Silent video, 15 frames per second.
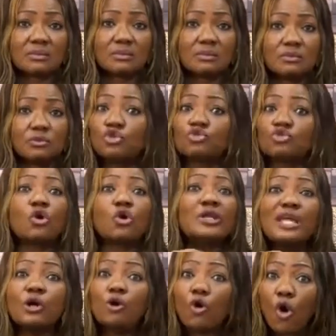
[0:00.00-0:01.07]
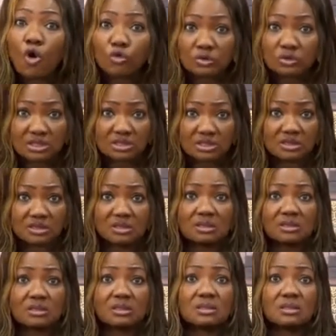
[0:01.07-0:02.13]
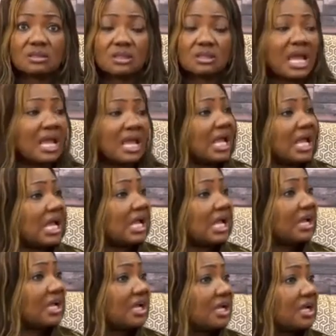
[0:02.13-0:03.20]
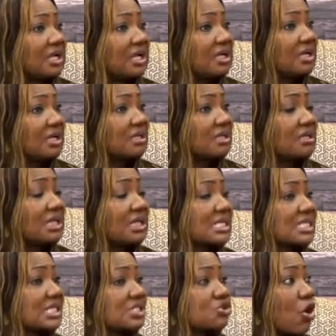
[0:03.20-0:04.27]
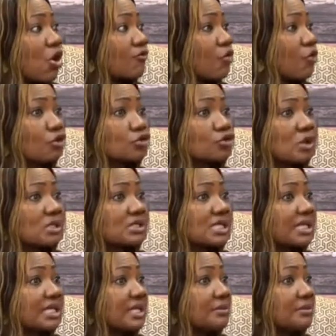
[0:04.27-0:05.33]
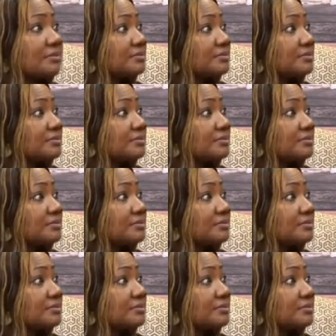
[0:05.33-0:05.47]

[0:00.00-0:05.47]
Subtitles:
You don't need gold. The sister of gold, what's the name?